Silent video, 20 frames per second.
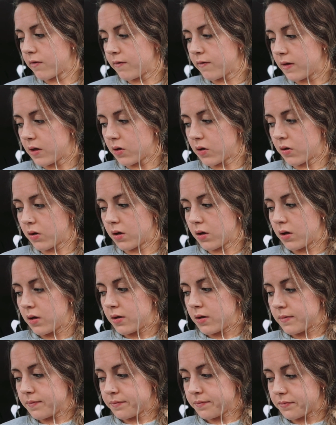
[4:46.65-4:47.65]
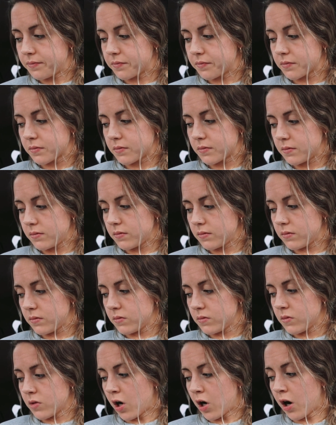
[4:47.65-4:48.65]
feel
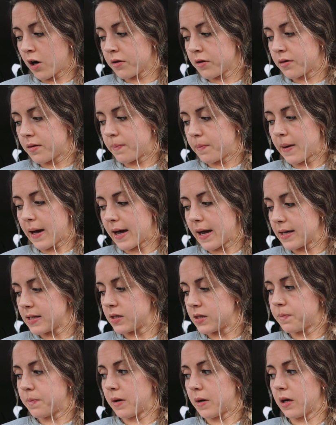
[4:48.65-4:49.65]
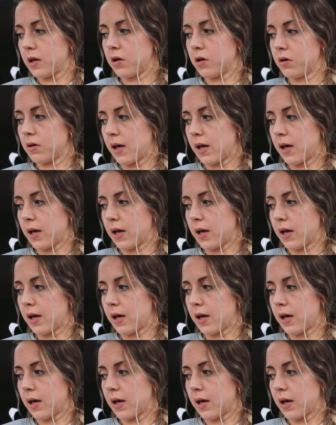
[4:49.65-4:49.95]
aren't the best, but you're